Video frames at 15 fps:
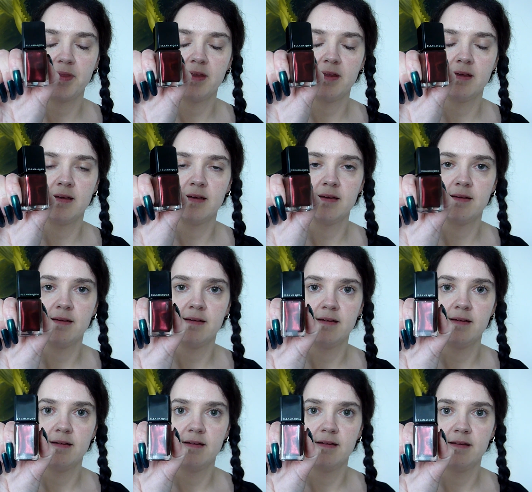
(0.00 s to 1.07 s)

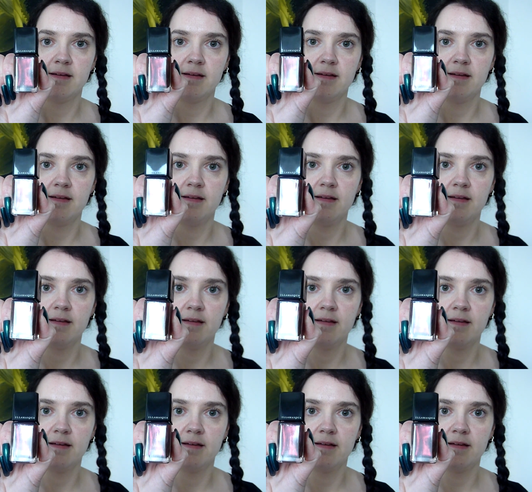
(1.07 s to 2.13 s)

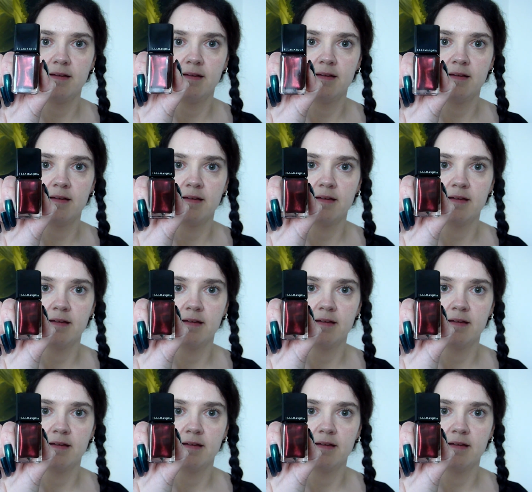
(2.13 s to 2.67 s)
[no speech]